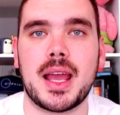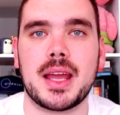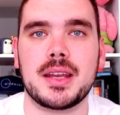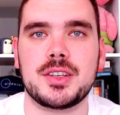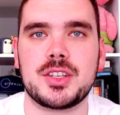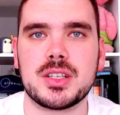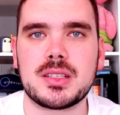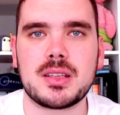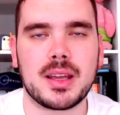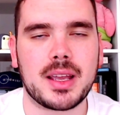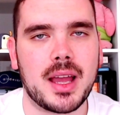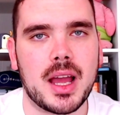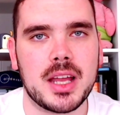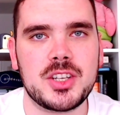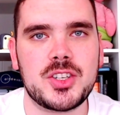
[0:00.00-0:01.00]
and just
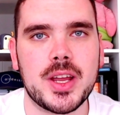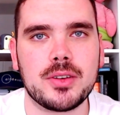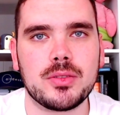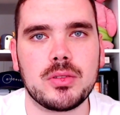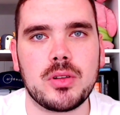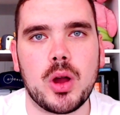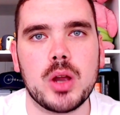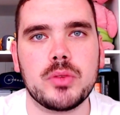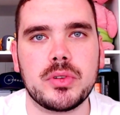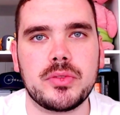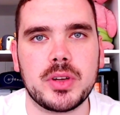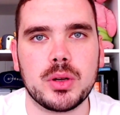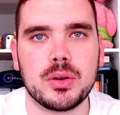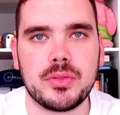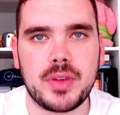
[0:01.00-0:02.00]
like a general
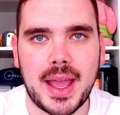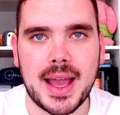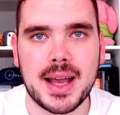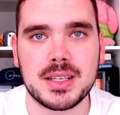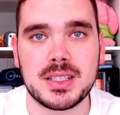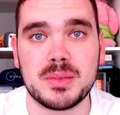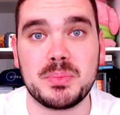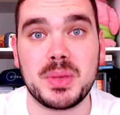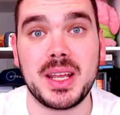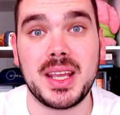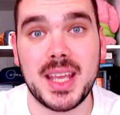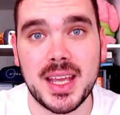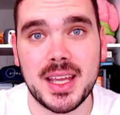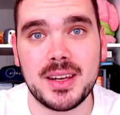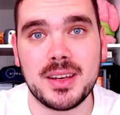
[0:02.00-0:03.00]
overview of how to
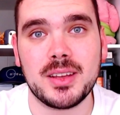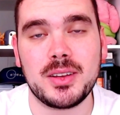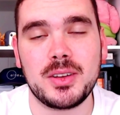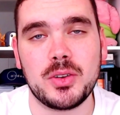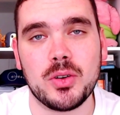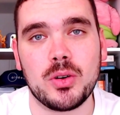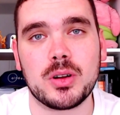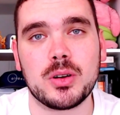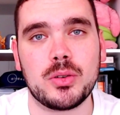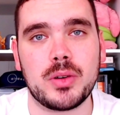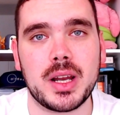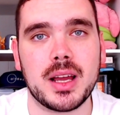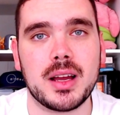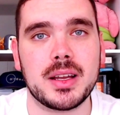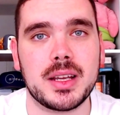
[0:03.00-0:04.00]
begin your
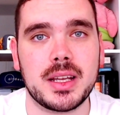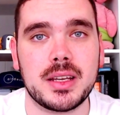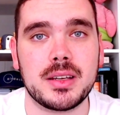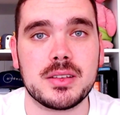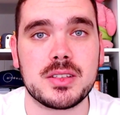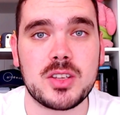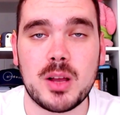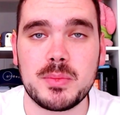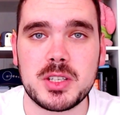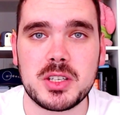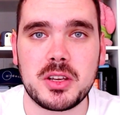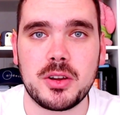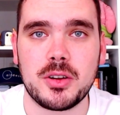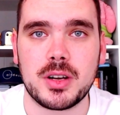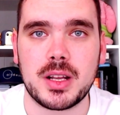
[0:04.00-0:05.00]
career in
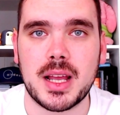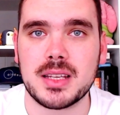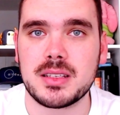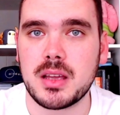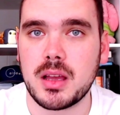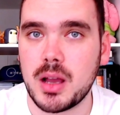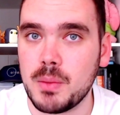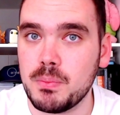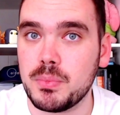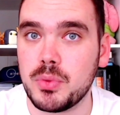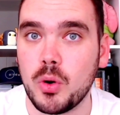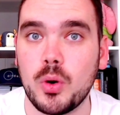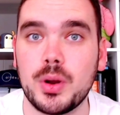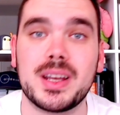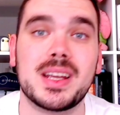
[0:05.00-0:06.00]
cybersecurity as a
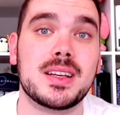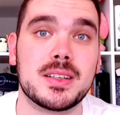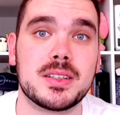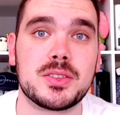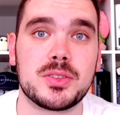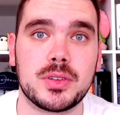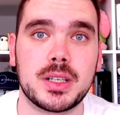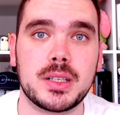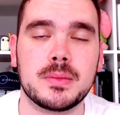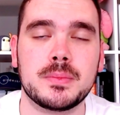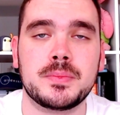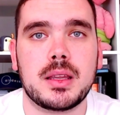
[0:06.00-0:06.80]
broad industry.